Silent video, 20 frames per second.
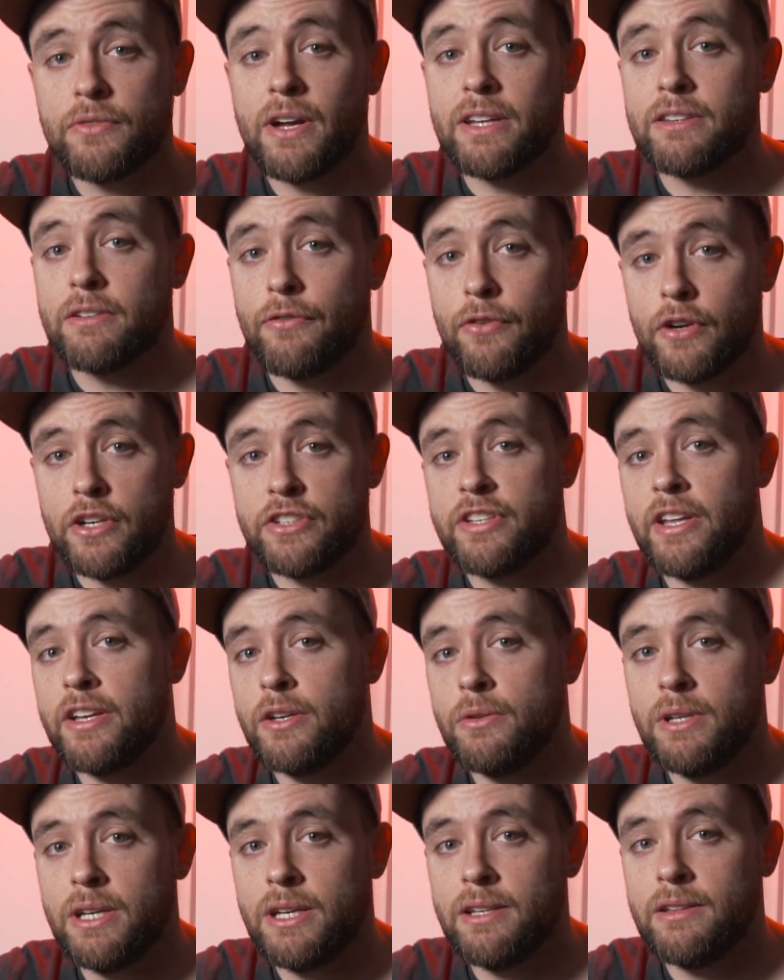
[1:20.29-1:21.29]
you've got the footage that
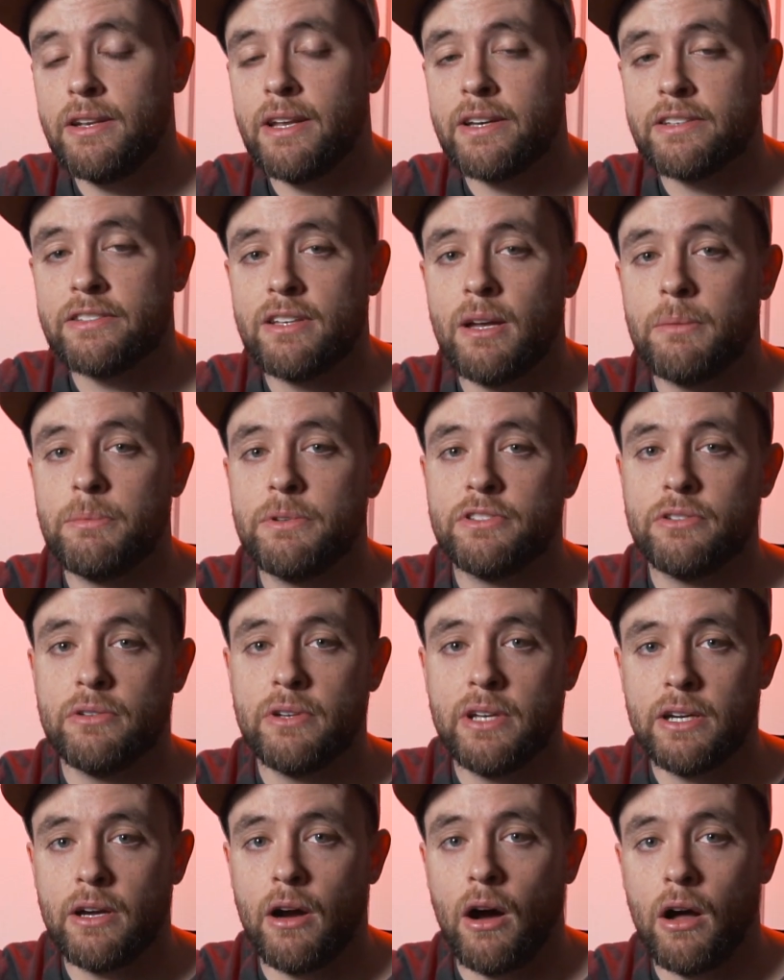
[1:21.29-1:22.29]
you need, the next step is to
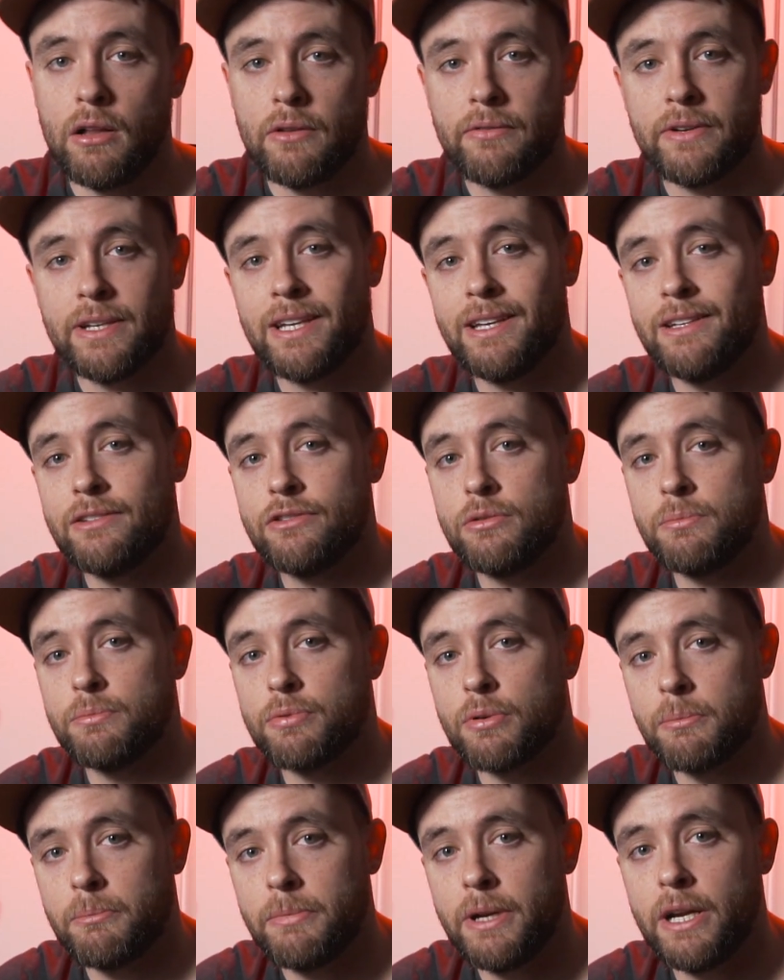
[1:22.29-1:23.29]
get all of it into
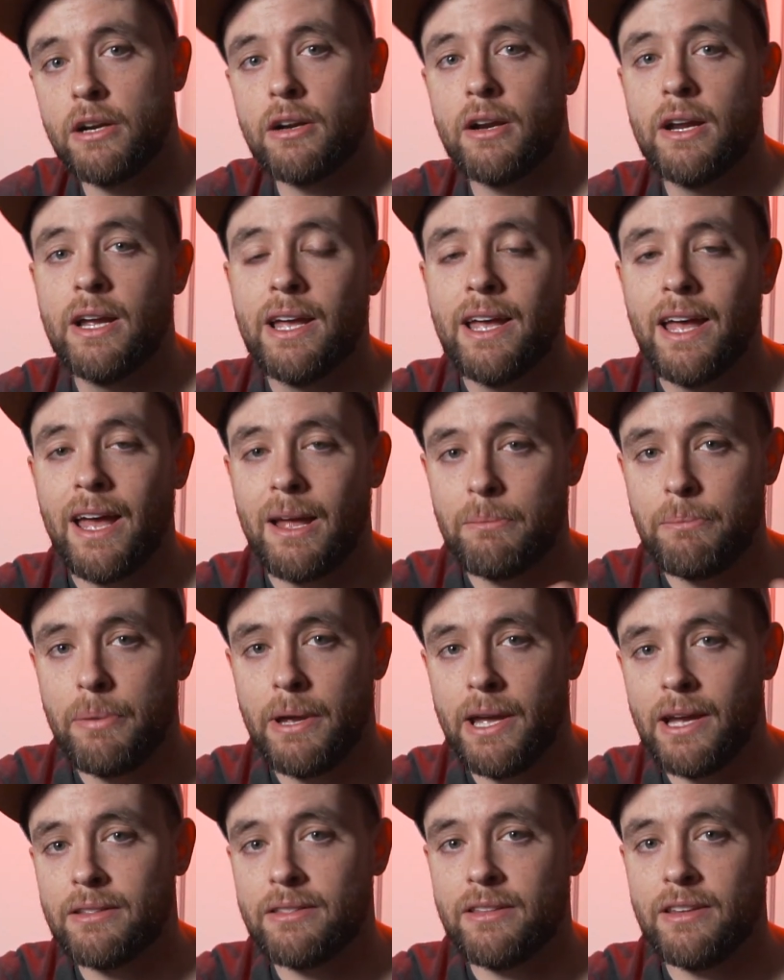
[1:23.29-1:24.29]
Premiere and
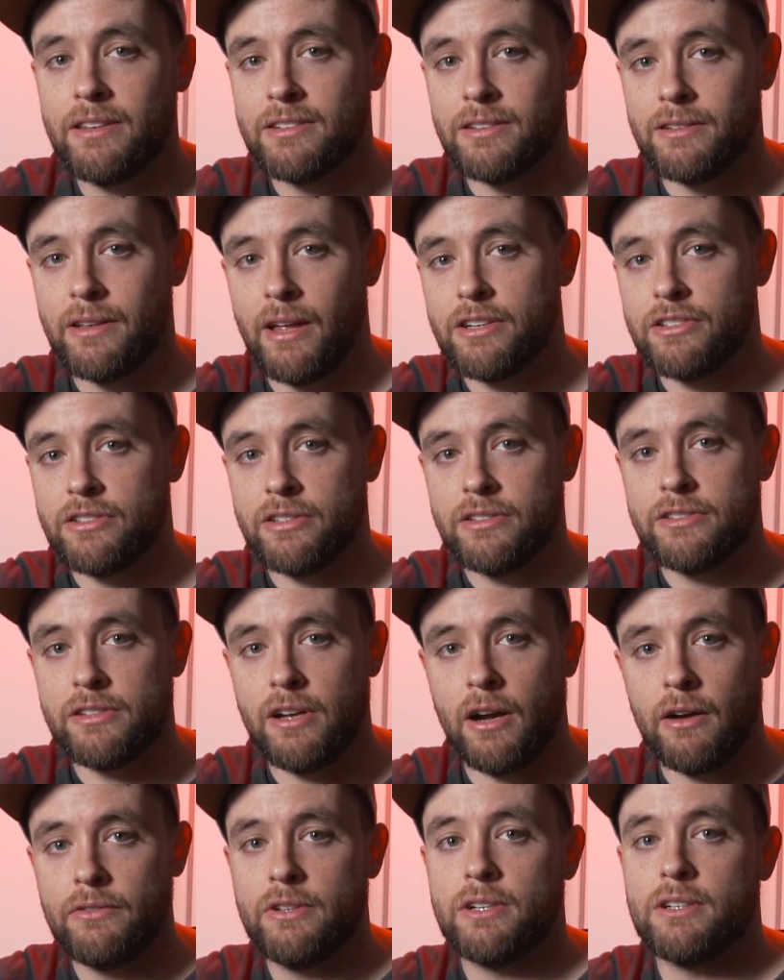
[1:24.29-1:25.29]
pick the selections
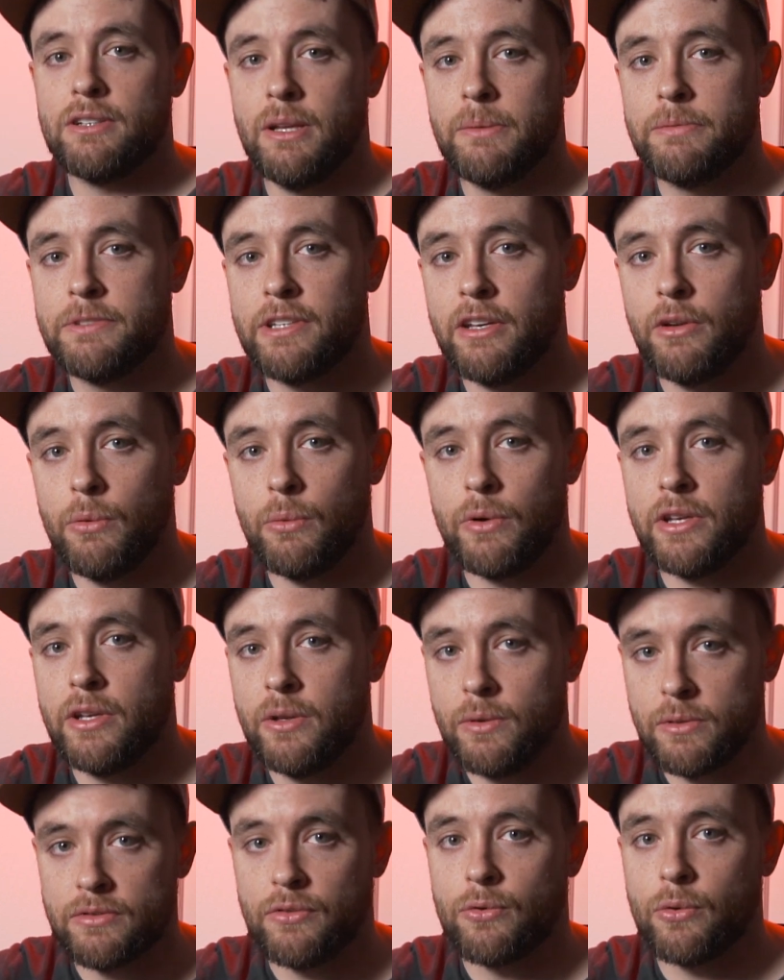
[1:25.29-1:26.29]
of the clips that you want to
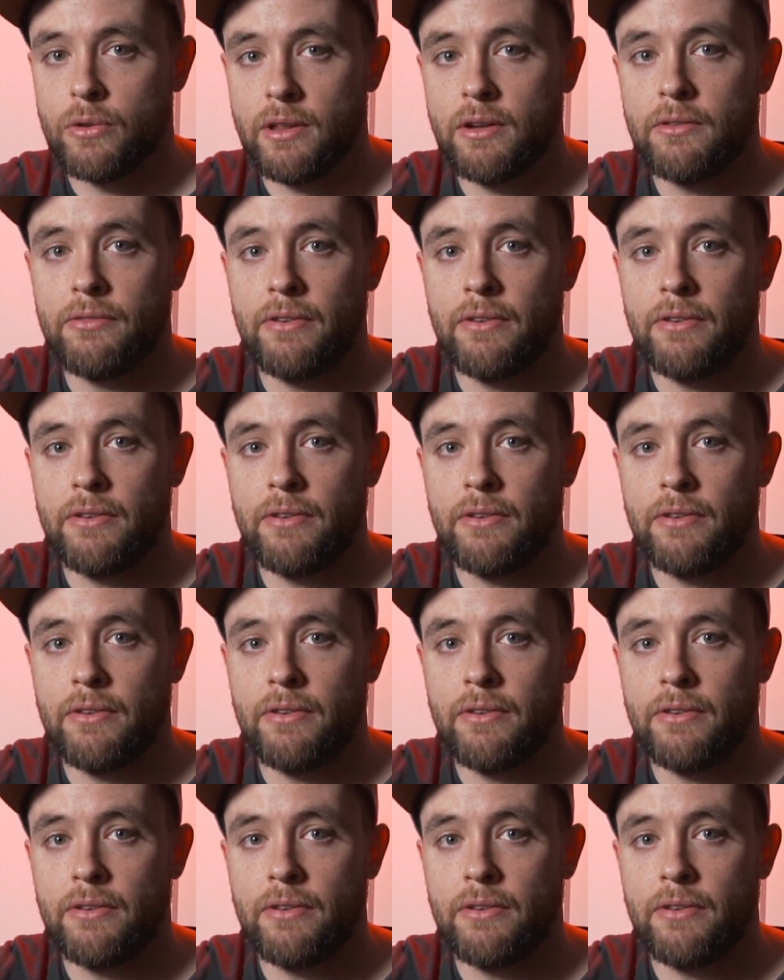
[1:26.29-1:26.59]
use for the